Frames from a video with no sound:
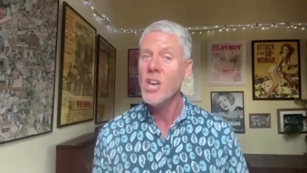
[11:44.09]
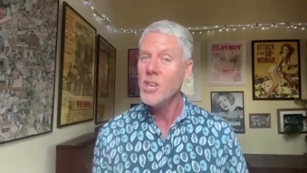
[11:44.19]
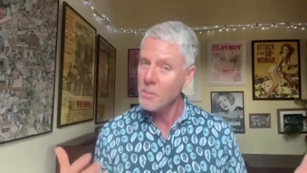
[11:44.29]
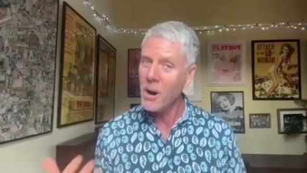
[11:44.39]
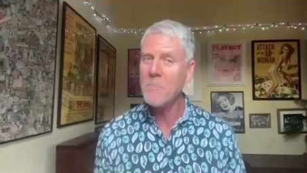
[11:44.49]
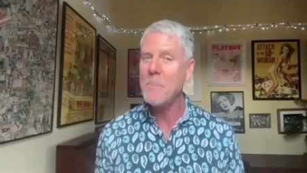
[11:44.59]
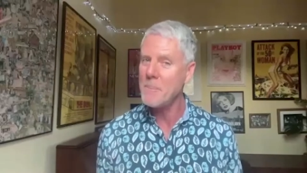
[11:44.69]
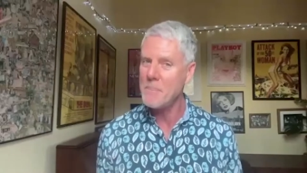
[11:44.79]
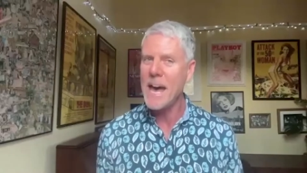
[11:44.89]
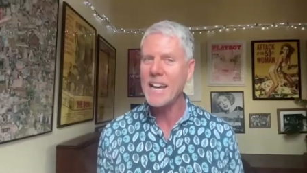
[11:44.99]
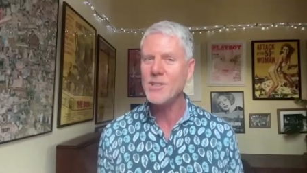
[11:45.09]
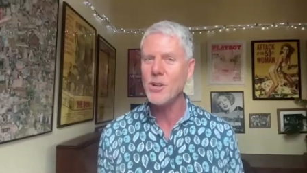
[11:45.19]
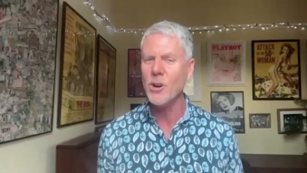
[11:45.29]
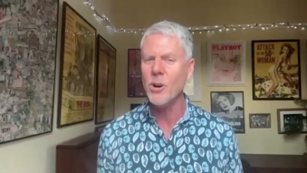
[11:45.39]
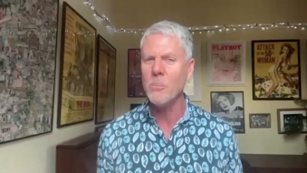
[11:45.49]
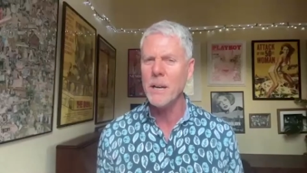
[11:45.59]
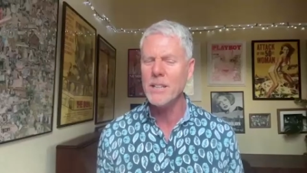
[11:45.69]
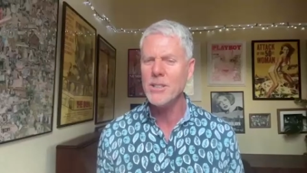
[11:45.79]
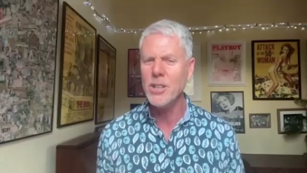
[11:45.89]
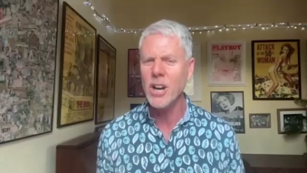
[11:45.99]
you might be a bad girl,
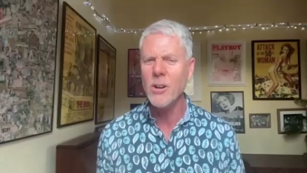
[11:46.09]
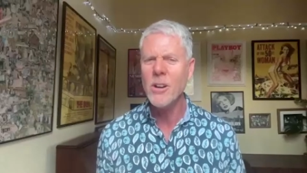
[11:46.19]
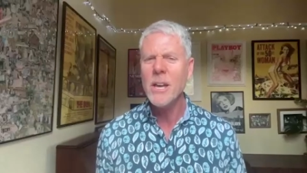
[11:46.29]
but you know